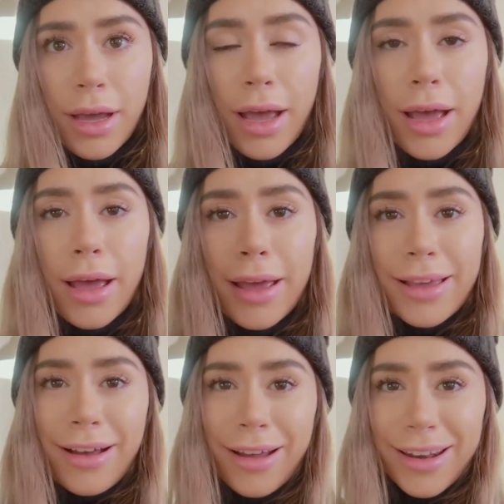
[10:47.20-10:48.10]
I
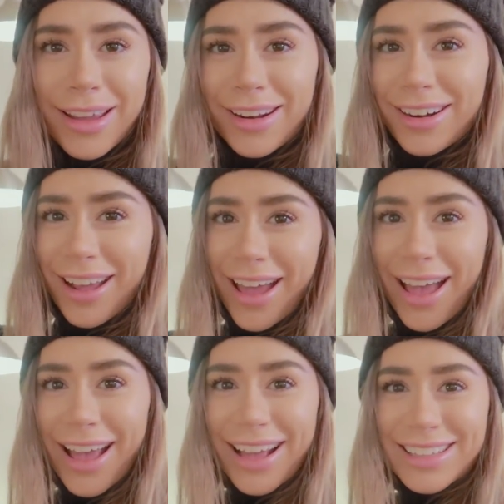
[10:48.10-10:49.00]
got
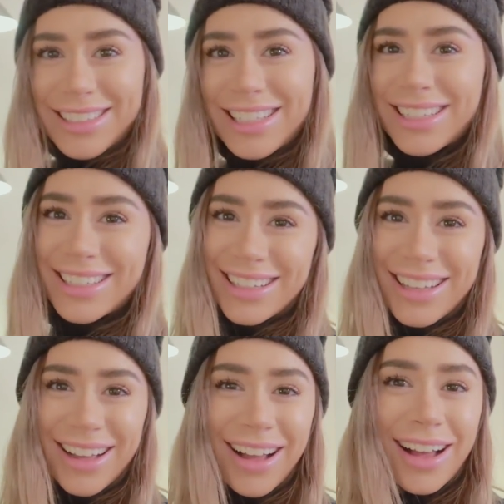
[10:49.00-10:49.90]
internet!
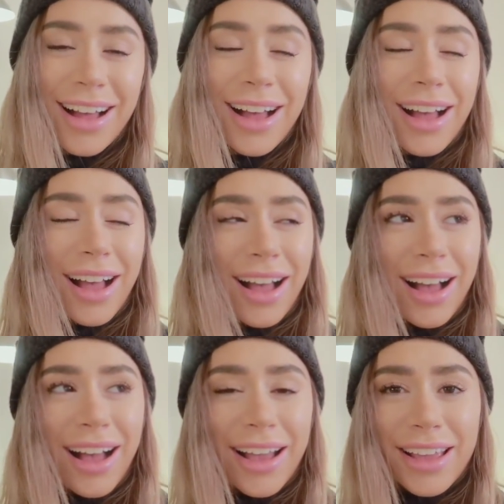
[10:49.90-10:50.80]

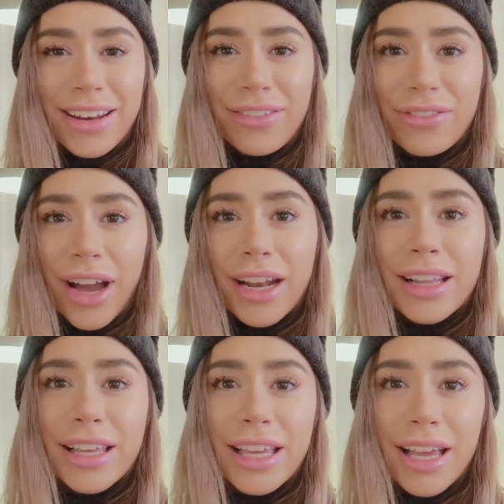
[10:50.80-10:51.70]
I can
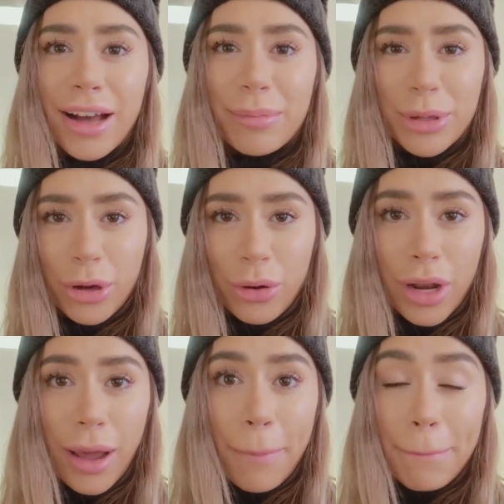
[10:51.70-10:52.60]
finally
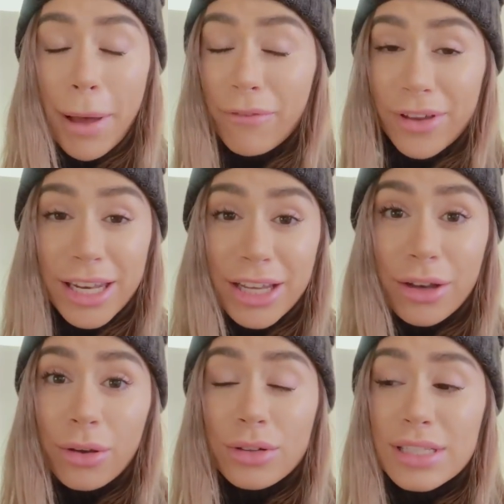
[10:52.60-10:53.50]
upload my
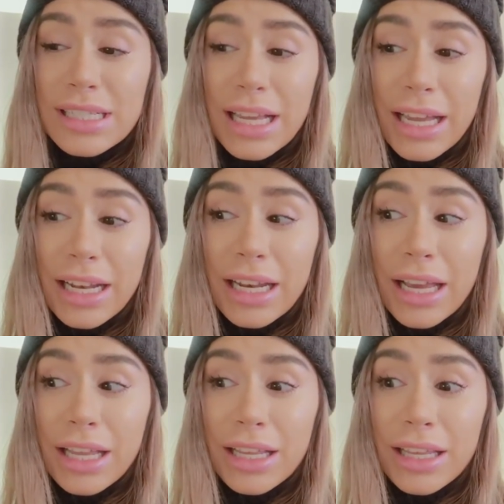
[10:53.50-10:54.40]
videos
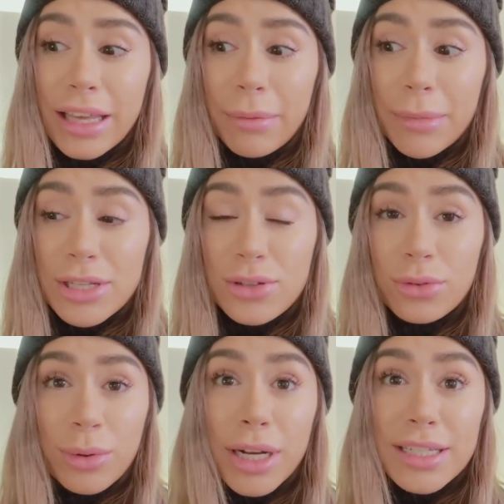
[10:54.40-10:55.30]
and get my
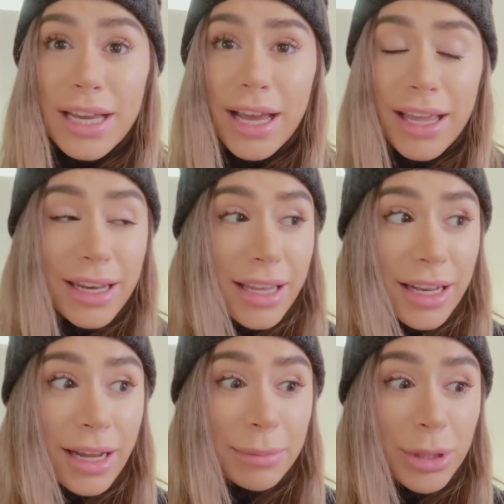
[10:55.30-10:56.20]
schoolwork done
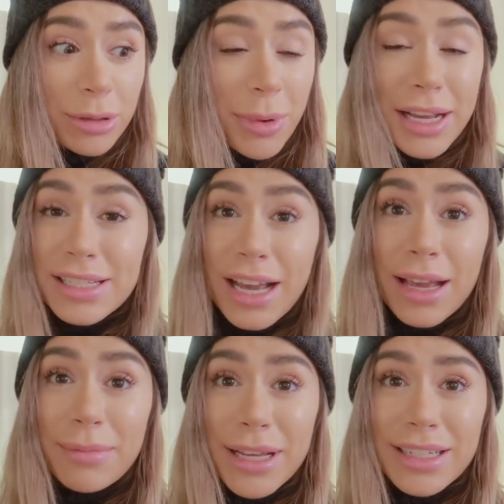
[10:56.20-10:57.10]
and upload my
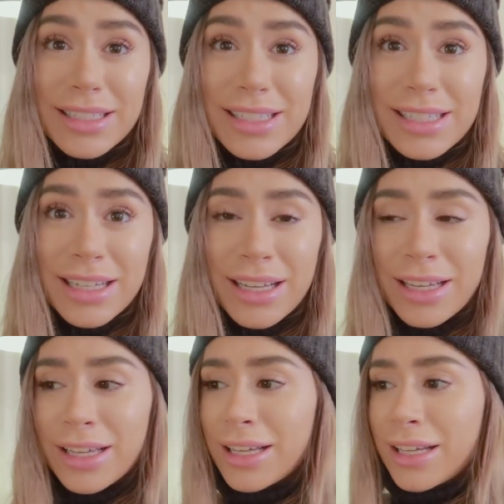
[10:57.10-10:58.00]
assignments.
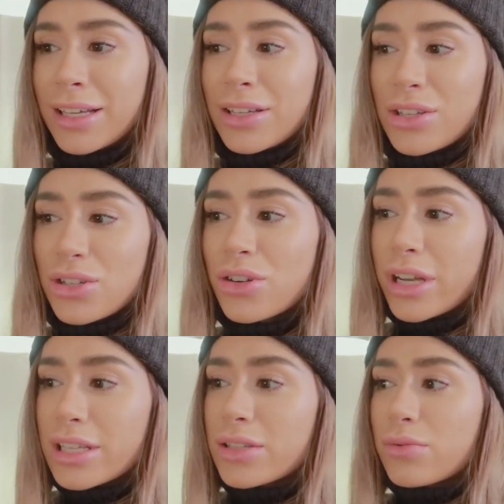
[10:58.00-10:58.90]

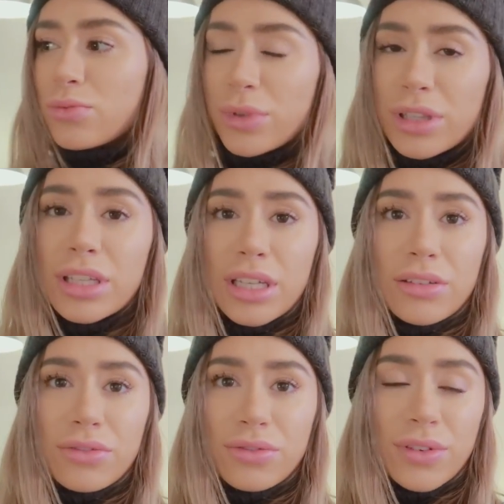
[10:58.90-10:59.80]
Stress
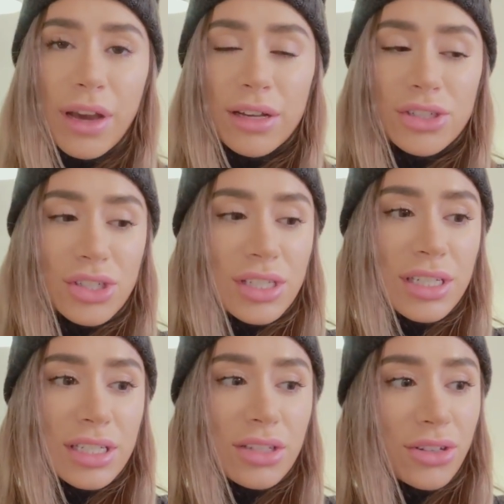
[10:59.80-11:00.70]
relief. Now I just
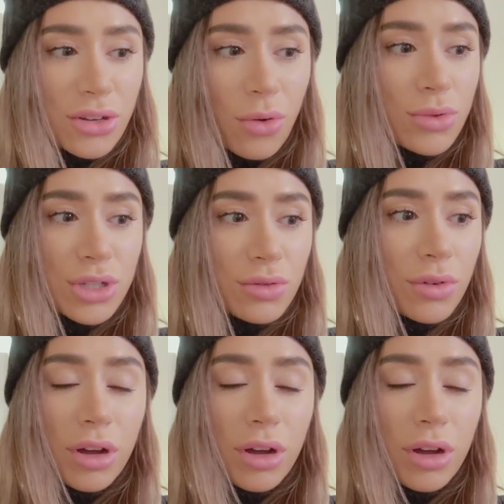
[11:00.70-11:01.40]
need to go do